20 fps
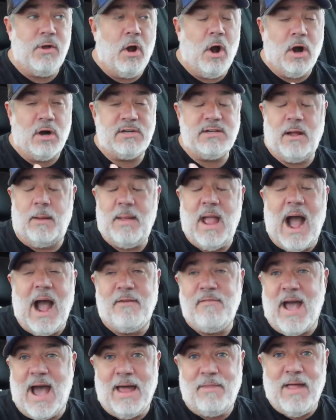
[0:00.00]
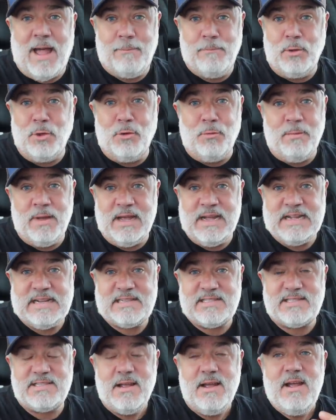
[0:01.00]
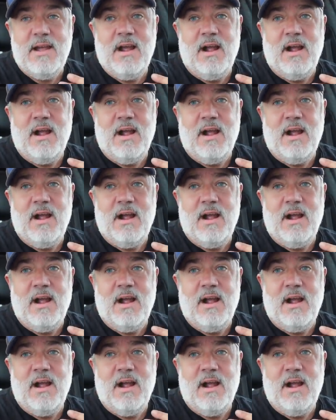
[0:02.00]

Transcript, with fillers: The art, I mean, I've had that moon mist.